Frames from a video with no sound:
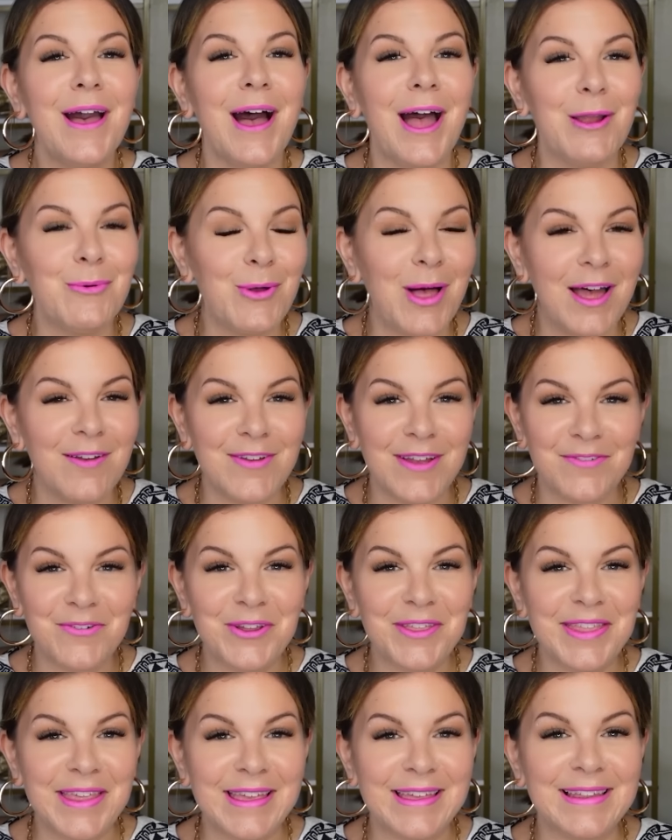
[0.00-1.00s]
I will have
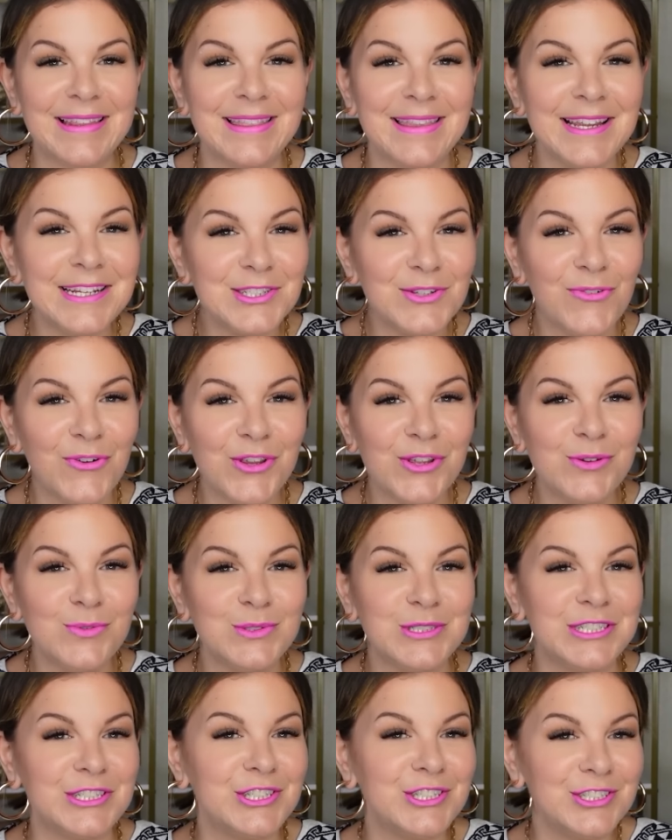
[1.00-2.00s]
everything linked for you
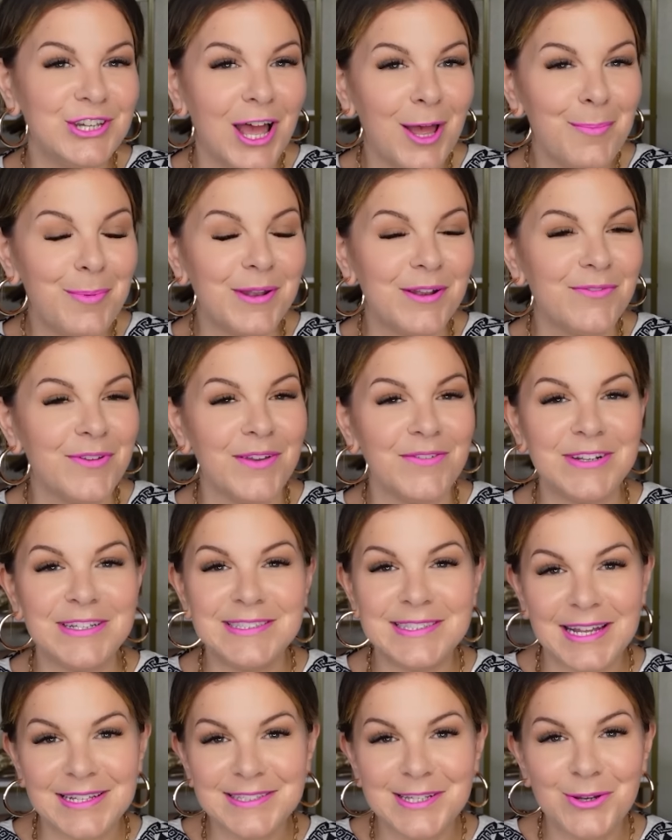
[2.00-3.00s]
to shop. And if you have any
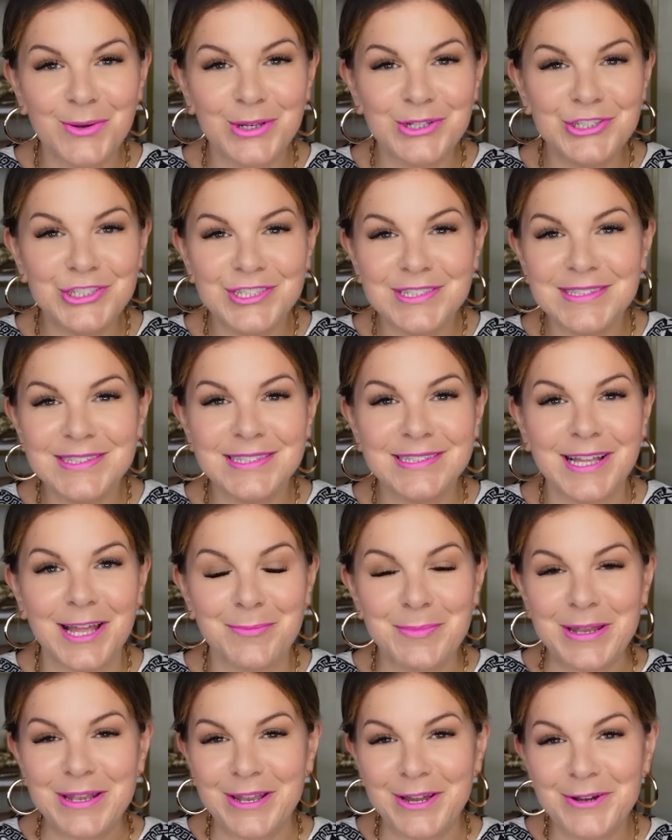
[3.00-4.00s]
sizing questions, let
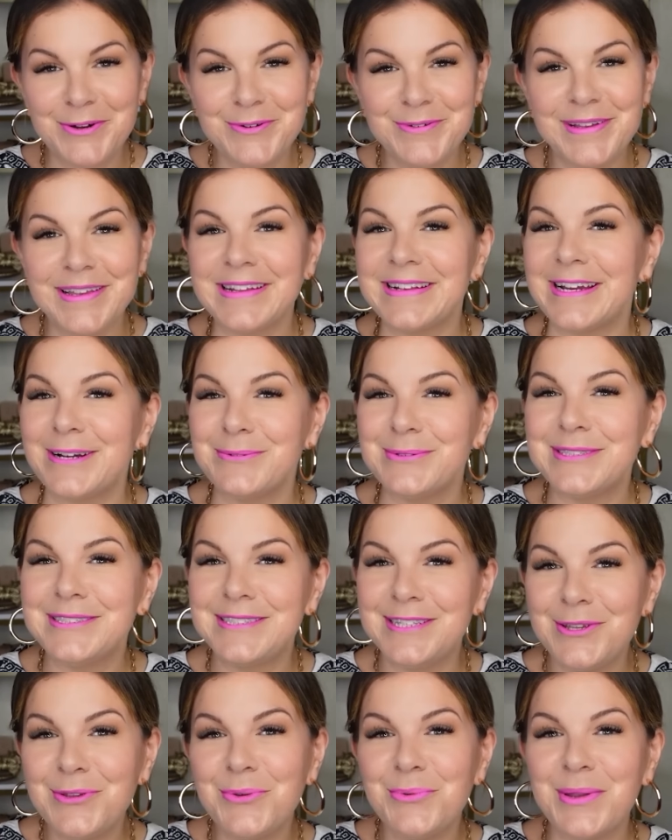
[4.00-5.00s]
me know, and I will
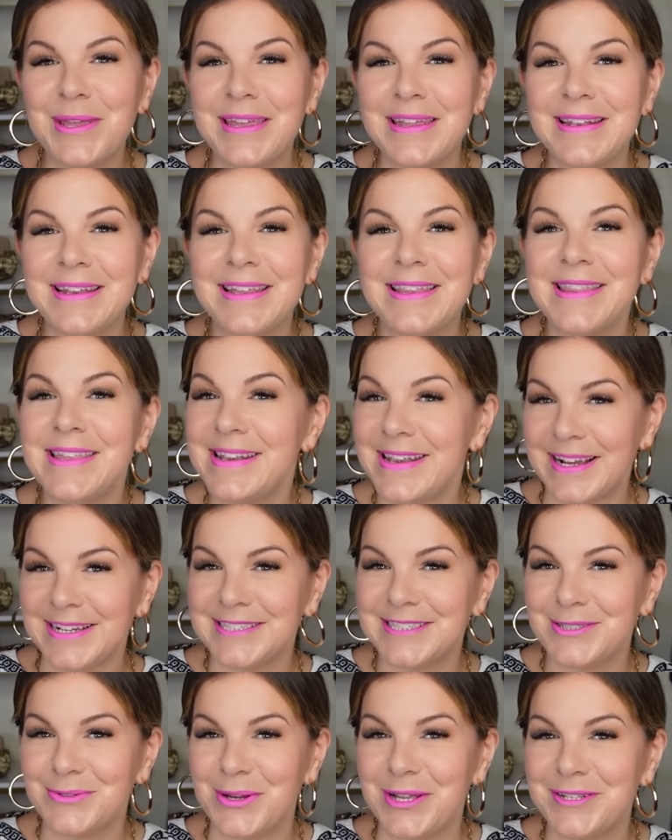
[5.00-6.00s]
see you in the
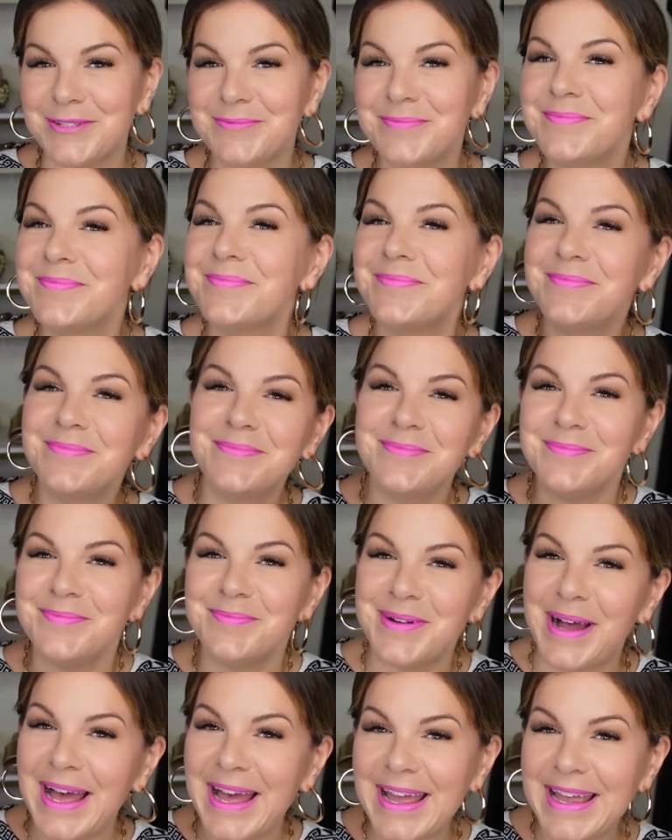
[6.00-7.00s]
next one.
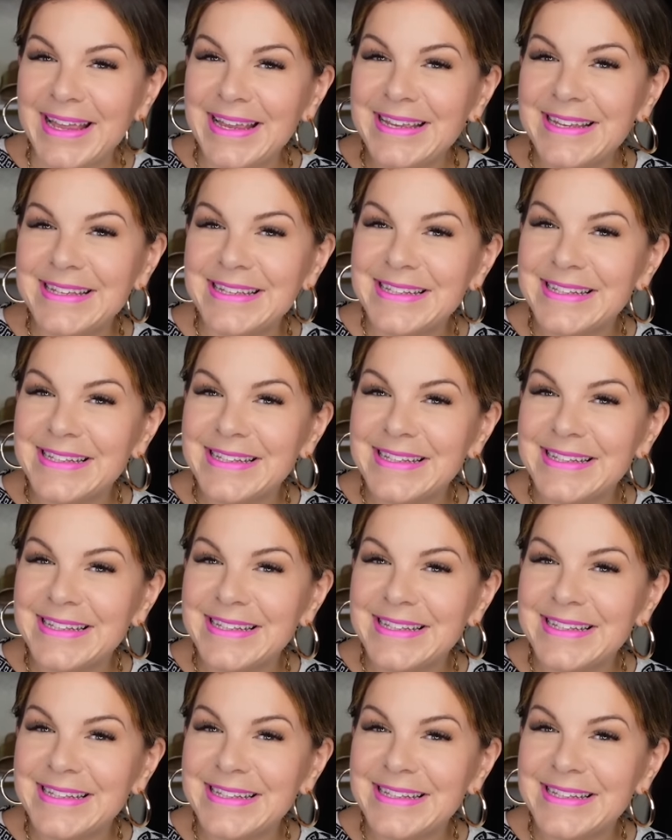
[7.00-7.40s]
Bye.